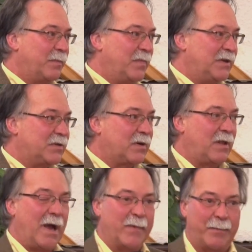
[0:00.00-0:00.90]
these are
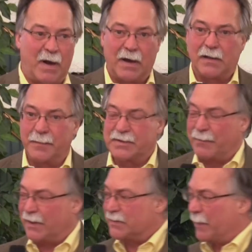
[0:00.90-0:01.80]
climate apocalypse
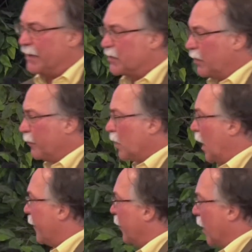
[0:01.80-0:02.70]
events based on
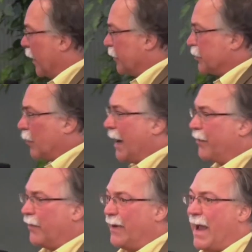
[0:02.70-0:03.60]
climate models
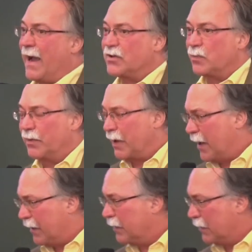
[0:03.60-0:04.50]
rather than actual
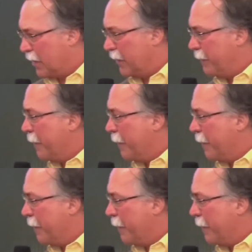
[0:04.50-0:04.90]
data. Go ahead.